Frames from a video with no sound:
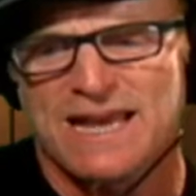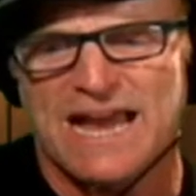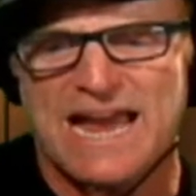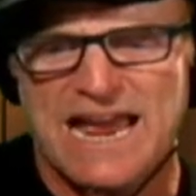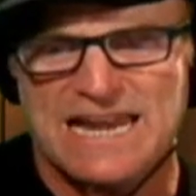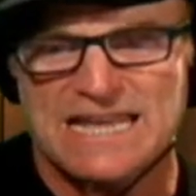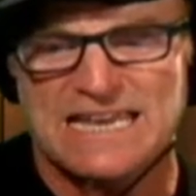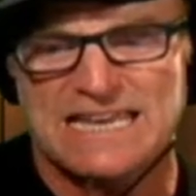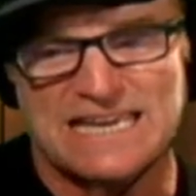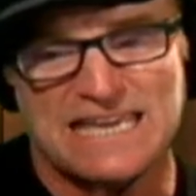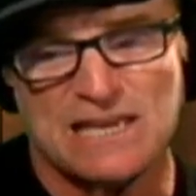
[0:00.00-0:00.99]
And
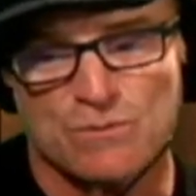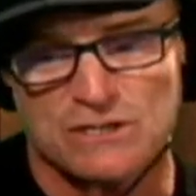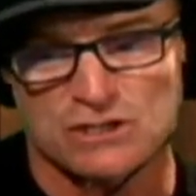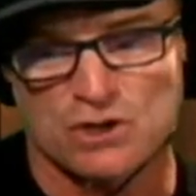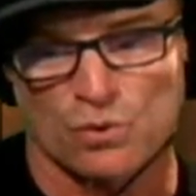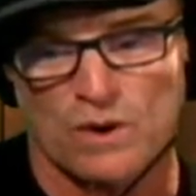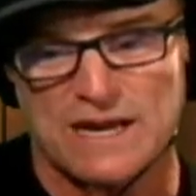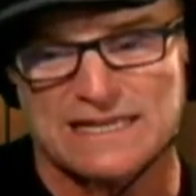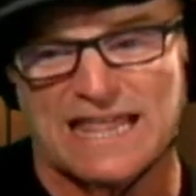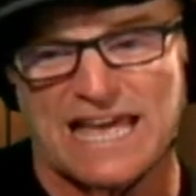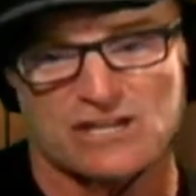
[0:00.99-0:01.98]
he was great
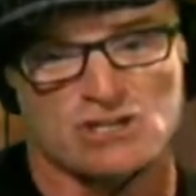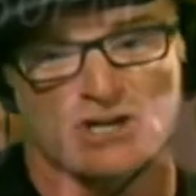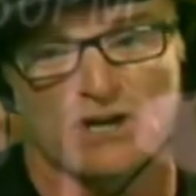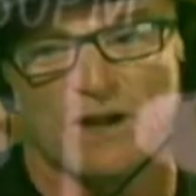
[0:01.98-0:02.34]
last year.